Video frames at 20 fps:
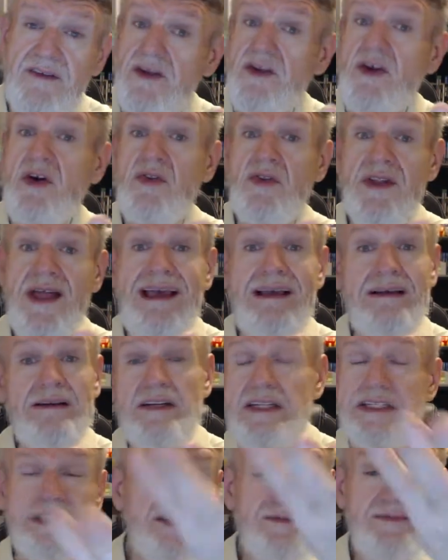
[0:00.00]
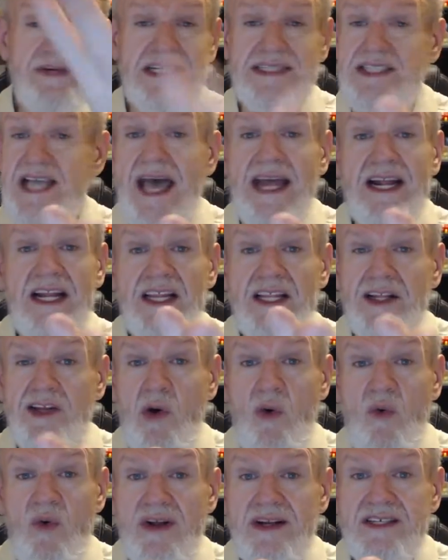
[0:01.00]
you don't like my channel and
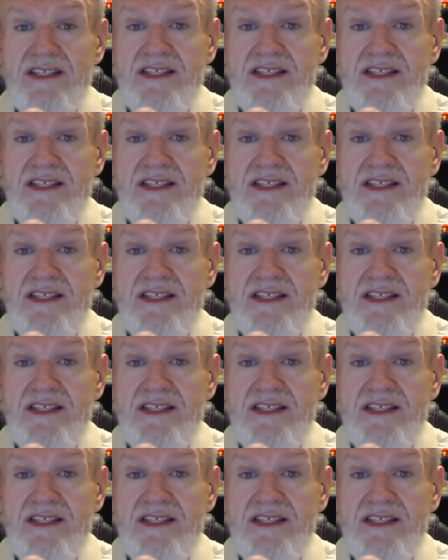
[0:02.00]
don't want to